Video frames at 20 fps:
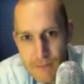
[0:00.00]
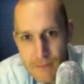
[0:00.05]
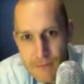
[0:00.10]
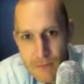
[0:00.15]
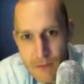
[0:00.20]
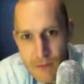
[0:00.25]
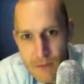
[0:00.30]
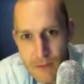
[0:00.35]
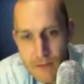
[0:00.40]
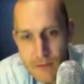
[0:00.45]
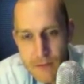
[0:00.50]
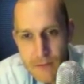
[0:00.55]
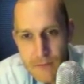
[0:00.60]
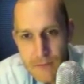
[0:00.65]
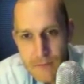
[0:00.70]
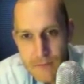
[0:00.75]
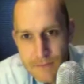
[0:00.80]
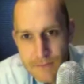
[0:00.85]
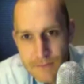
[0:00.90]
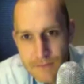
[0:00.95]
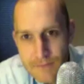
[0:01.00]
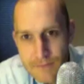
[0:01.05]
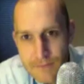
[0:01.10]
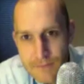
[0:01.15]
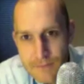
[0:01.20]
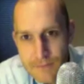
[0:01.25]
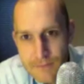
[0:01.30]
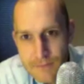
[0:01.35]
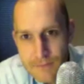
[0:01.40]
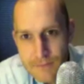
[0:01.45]

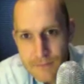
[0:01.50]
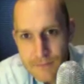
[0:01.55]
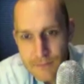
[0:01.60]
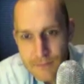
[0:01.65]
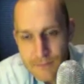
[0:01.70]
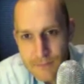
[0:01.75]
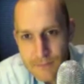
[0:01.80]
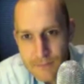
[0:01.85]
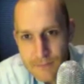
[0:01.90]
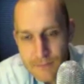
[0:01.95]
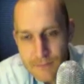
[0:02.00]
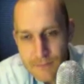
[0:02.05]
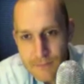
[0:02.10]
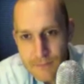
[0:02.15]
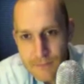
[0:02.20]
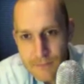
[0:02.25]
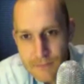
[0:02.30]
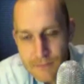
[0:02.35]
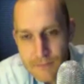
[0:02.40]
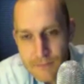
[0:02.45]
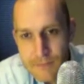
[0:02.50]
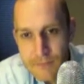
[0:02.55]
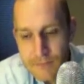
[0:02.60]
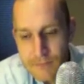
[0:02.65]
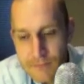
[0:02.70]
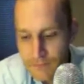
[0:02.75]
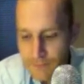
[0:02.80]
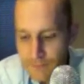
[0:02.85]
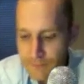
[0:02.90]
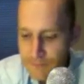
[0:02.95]

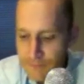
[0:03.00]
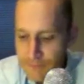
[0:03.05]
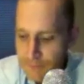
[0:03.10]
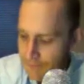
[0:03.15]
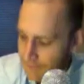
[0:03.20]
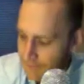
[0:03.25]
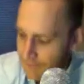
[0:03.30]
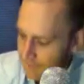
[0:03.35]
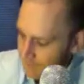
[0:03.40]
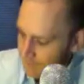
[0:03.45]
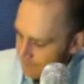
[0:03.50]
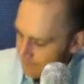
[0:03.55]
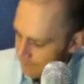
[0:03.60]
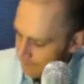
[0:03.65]
The person shown says nothing.